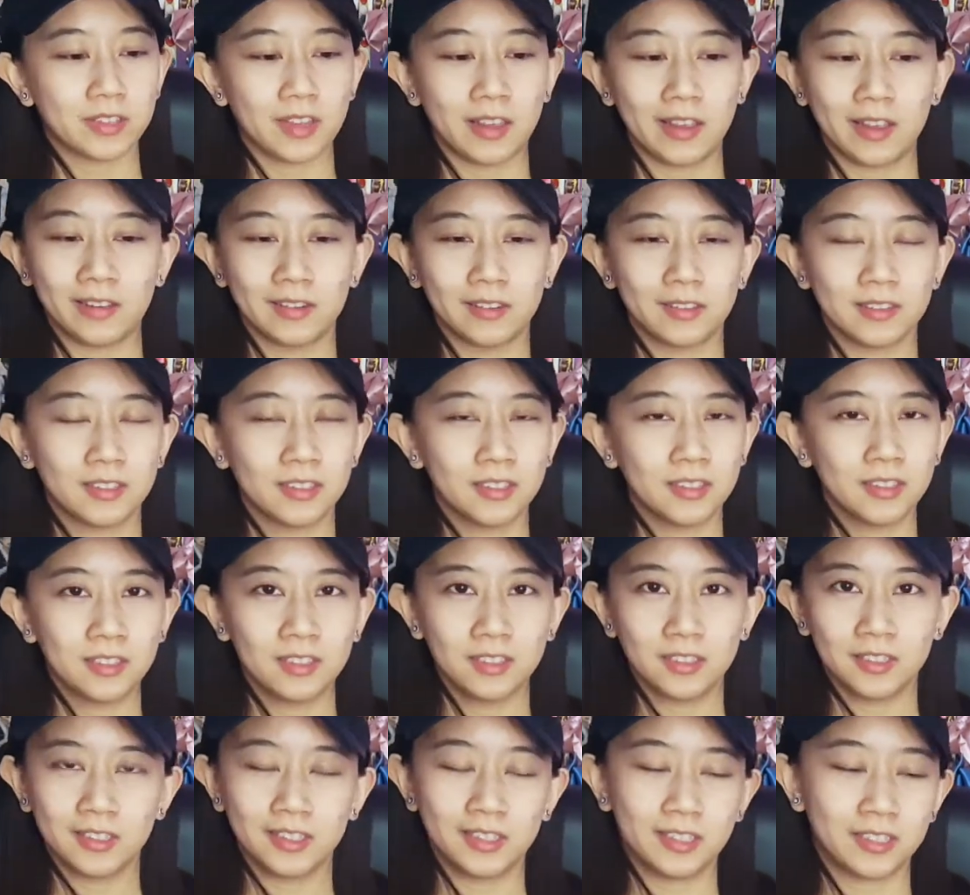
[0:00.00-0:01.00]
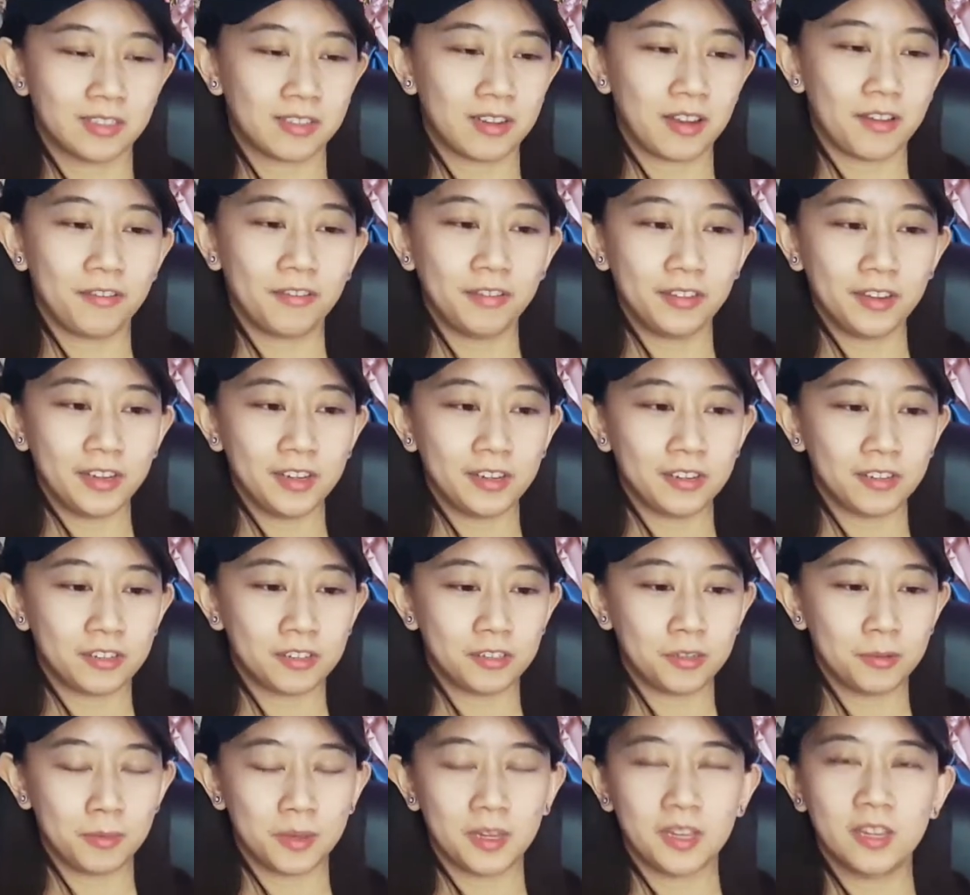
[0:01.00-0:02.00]
and he's definitely,
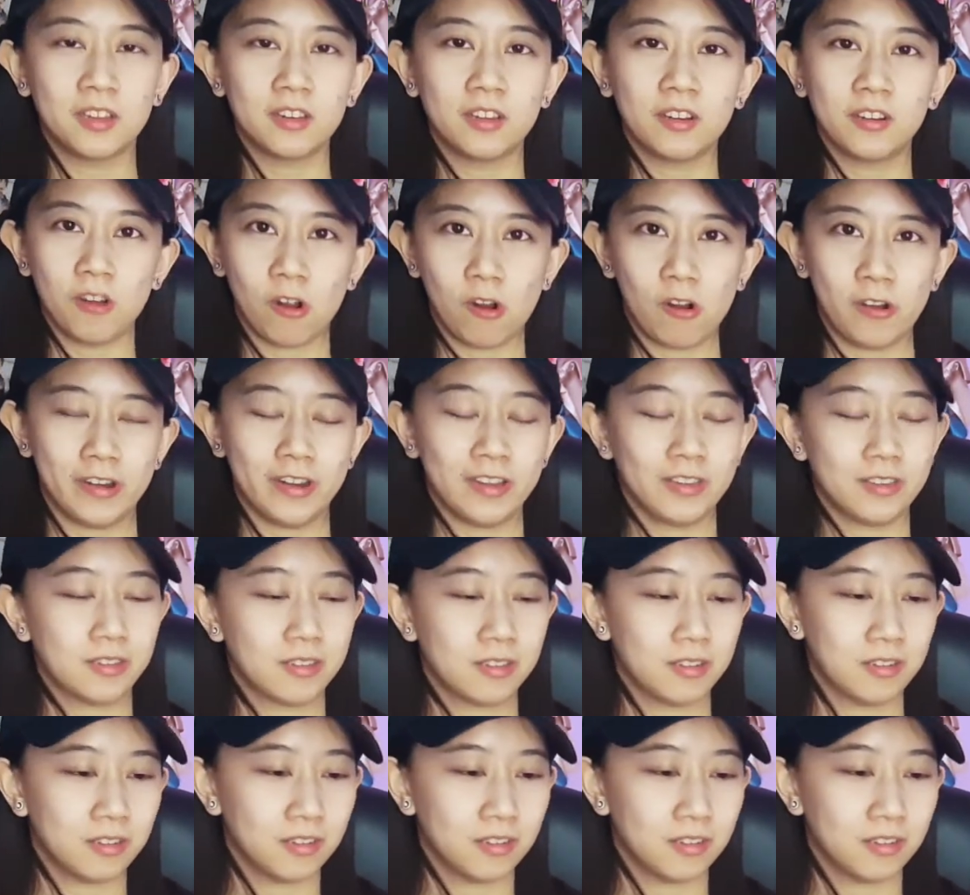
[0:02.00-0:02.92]
to me, an artist.